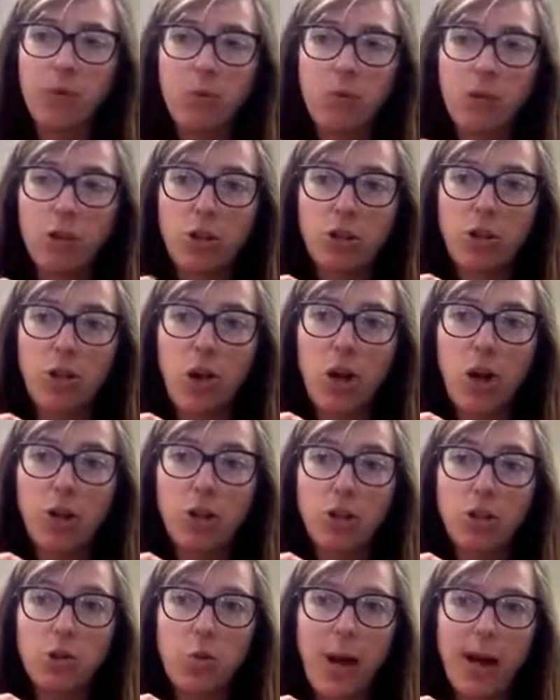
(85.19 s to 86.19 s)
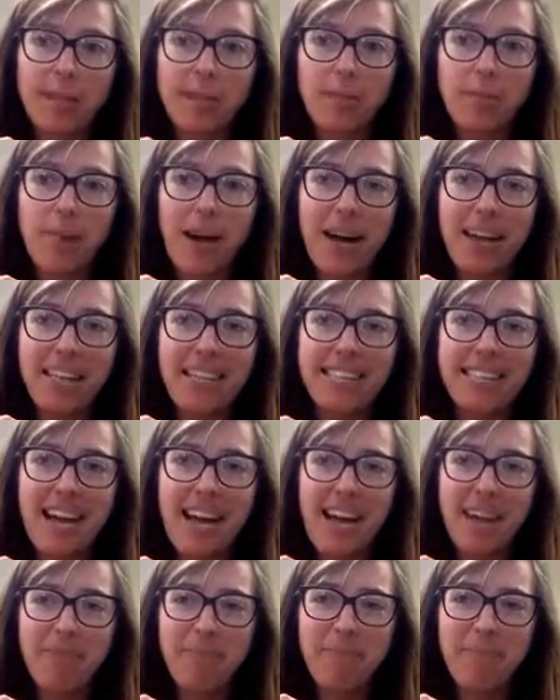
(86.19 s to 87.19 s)
which is called Twice Upon a
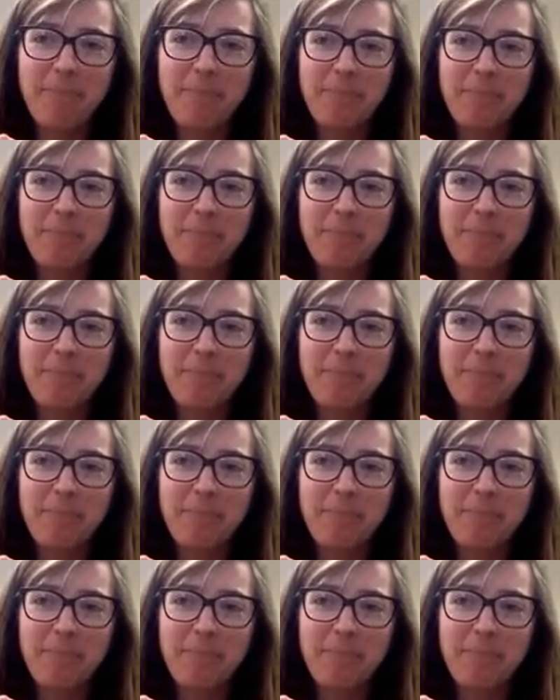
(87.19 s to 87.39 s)
Time.